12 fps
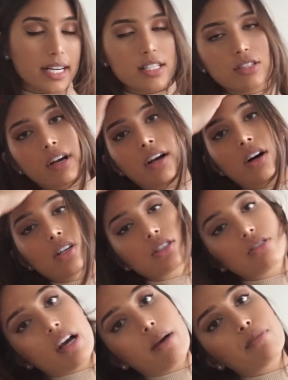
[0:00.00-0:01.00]
so I
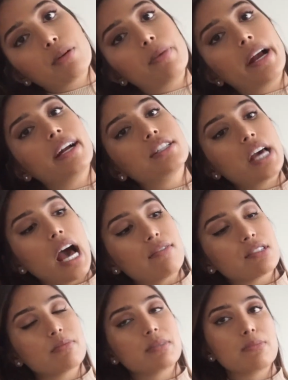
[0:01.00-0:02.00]
also am prepared to have
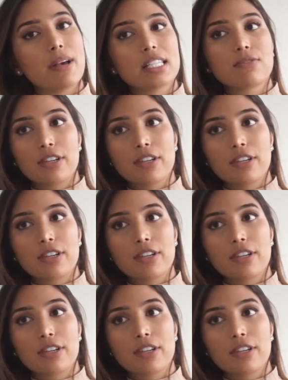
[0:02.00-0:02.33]
some space for